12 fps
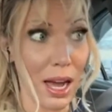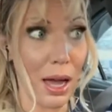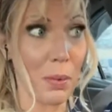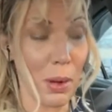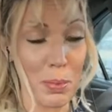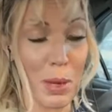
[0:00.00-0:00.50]
I
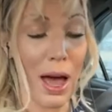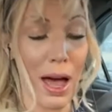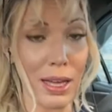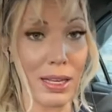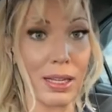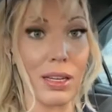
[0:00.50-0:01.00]
went
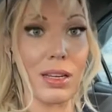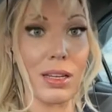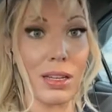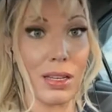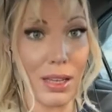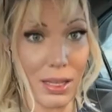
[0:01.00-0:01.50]
back
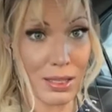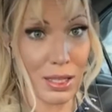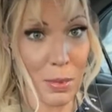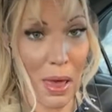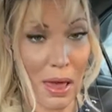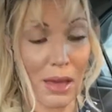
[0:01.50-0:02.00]
into
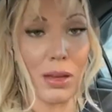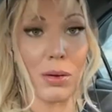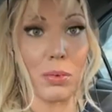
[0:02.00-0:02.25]
the bank